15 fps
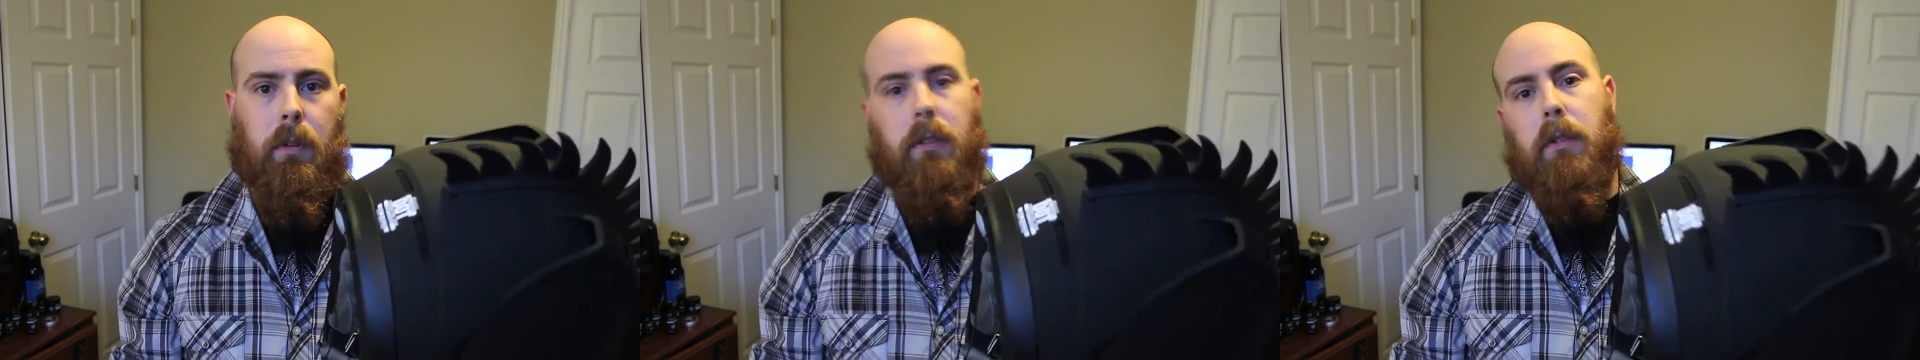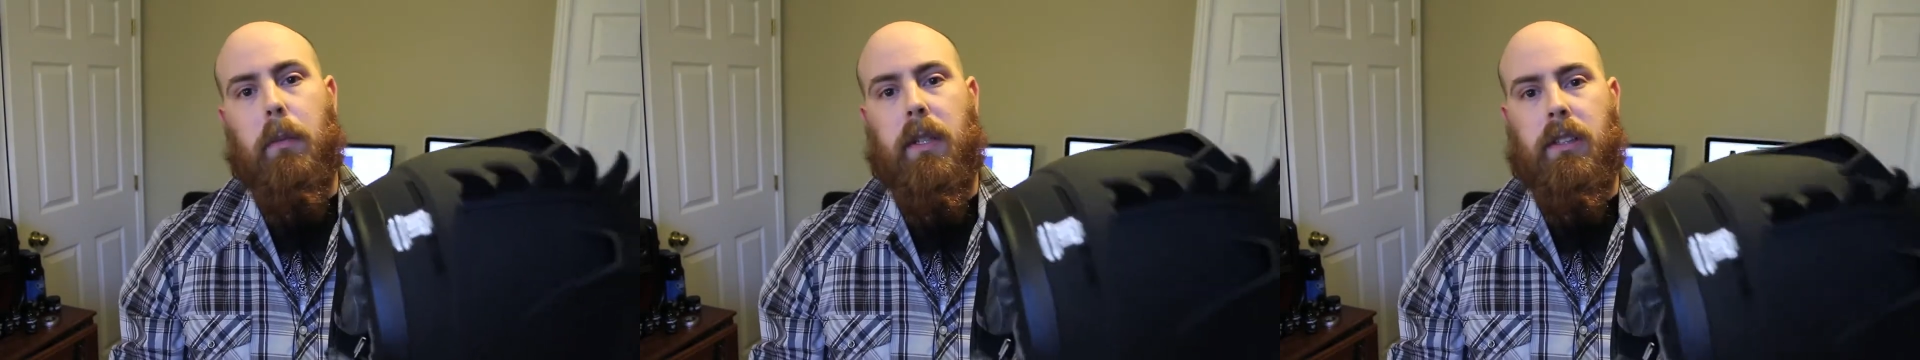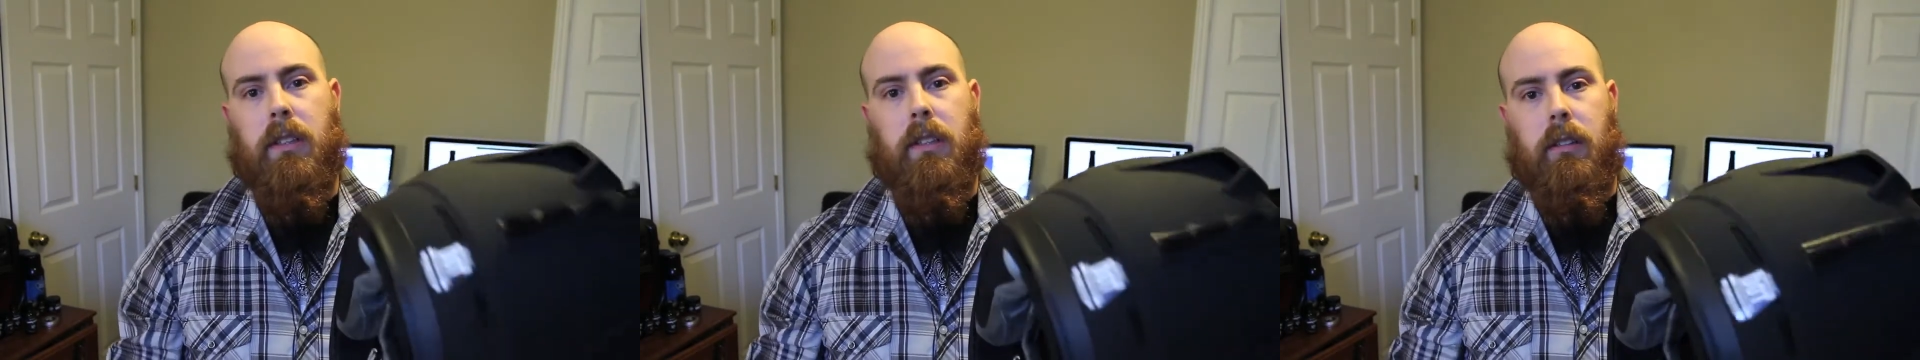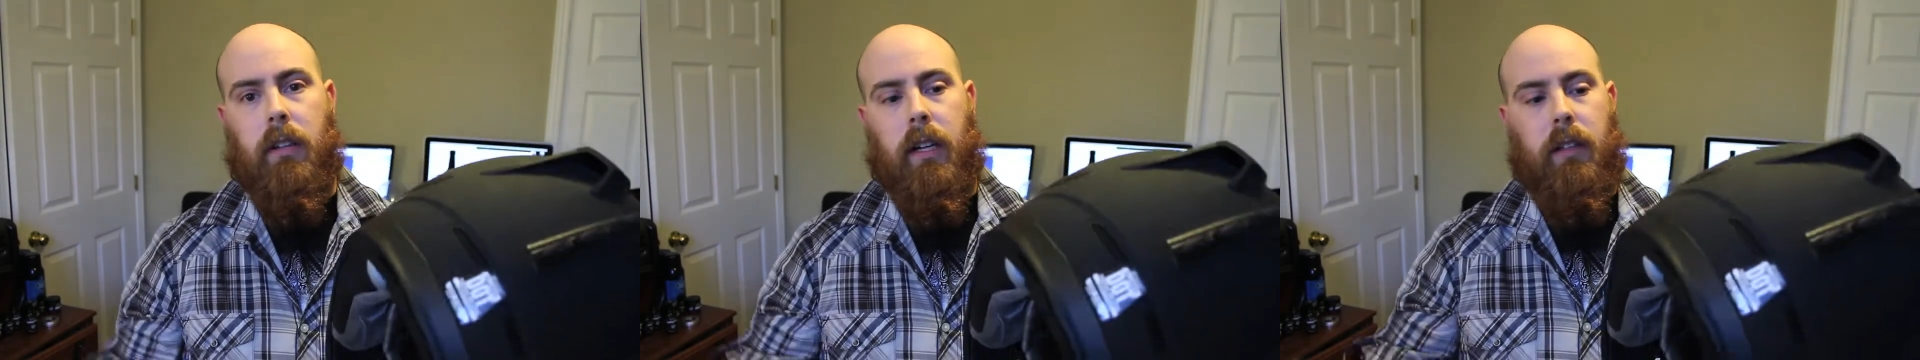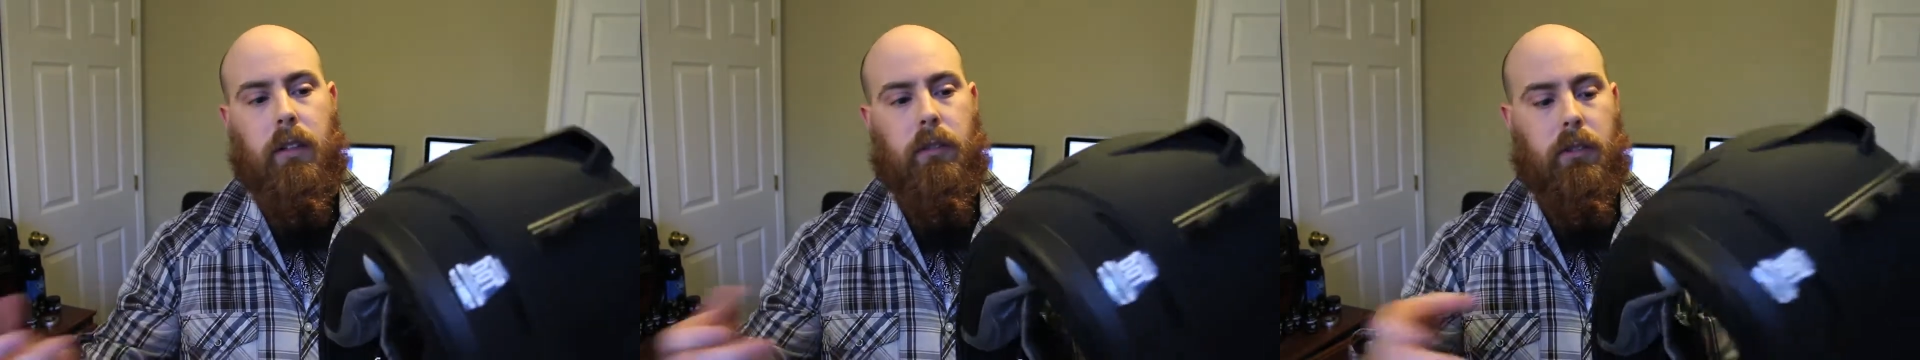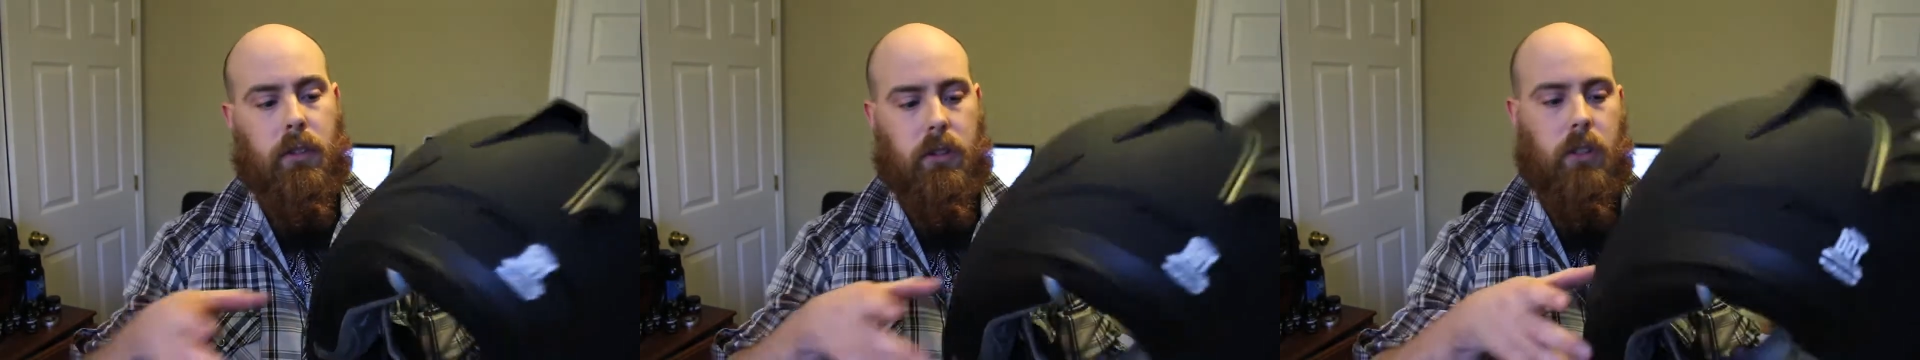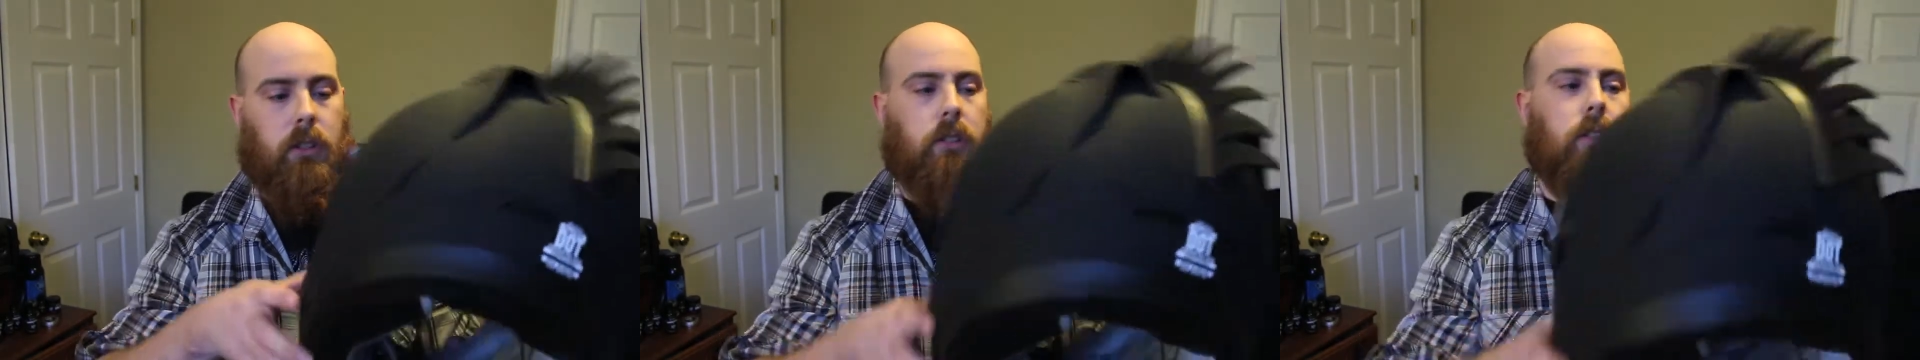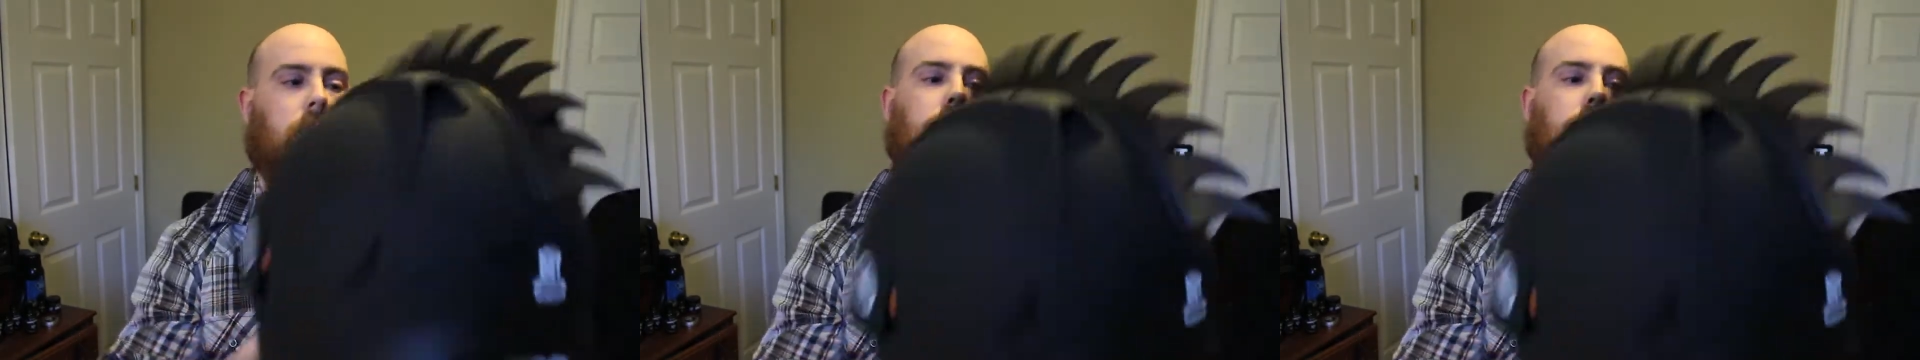especially around Nova Scotia.